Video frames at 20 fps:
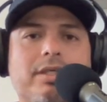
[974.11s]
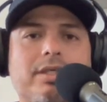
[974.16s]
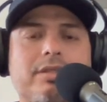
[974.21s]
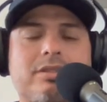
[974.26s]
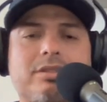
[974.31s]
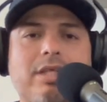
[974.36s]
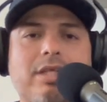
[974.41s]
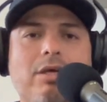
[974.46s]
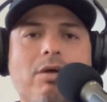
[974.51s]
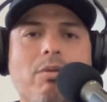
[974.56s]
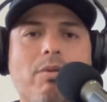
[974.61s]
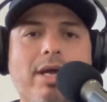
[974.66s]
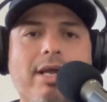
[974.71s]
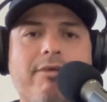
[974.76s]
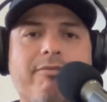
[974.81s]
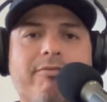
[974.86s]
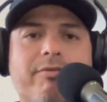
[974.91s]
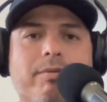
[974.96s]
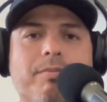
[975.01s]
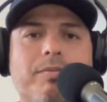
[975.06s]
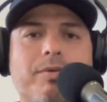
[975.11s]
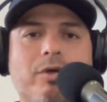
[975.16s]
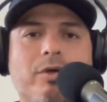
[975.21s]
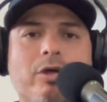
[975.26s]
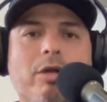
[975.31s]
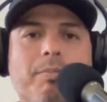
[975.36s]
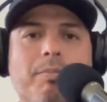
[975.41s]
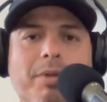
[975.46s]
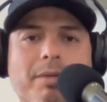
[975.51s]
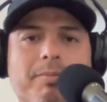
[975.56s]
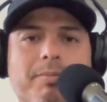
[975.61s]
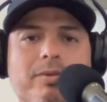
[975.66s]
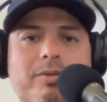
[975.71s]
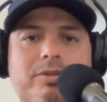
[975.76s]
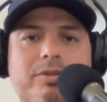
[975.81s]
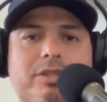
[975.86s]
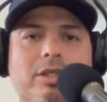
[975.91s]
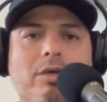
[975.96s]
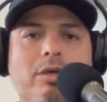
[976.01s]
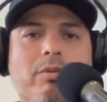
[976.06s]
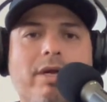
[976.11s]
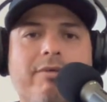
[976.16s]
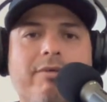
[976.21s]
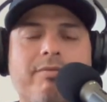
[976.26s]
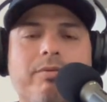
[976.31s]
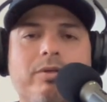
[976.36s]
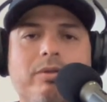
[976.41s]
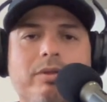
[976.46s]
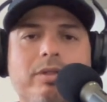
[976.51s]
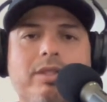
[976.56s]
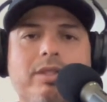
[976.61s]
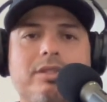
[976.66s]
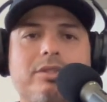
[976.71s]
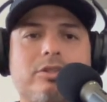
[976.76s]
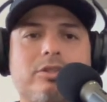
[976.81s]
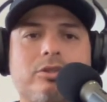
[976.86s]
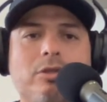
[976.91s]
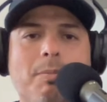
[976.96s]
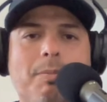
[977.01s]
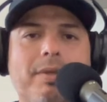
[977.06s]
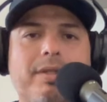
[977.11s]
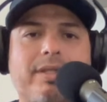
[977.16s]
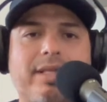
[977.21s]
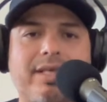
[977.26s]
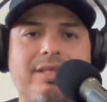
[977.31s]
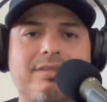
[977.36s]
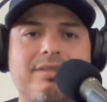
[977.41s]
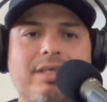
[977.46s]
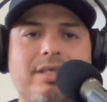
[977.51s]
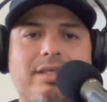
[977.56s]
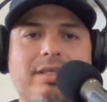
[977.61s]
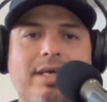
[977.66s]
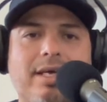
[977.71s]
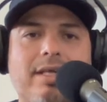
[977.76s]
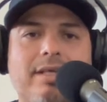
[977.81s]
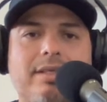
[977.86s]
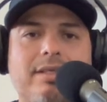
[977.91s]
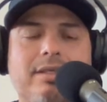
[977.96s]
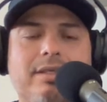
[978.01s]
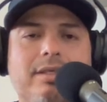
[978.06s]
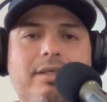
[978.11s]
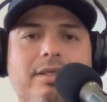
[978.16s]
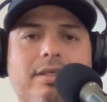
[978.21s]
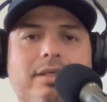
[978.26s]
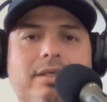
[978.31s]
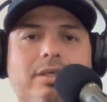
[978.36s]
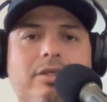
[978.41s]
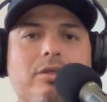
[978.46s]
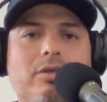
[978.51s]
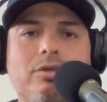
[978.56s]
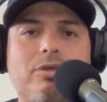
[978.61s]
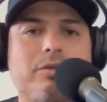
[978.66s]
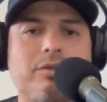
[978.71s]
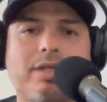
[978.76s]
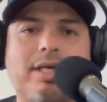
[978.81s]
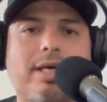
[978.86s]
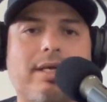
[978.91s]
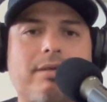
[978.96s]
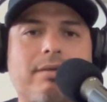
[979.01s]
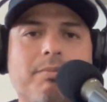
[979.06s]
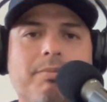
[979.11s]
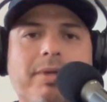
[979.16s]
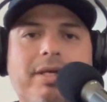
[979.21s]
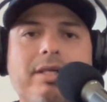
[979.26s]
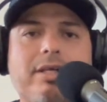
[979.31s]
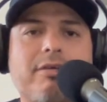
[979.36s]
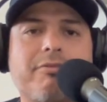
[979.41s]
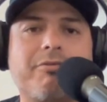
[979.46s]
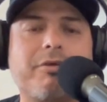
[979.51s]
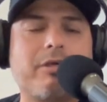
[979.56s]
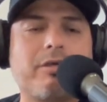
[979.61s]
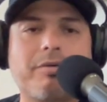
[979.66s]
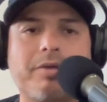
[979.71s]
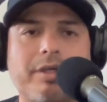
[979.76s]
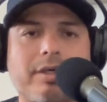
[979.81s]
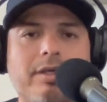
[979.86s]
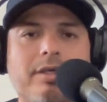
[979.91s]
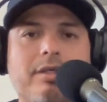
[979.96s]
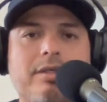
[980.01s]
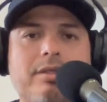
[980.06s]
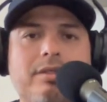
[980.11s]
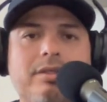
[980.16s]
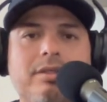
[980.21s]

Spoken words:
Stay away from good people. Stay away from doing stupid things like that. Don't do that. Pick a different career.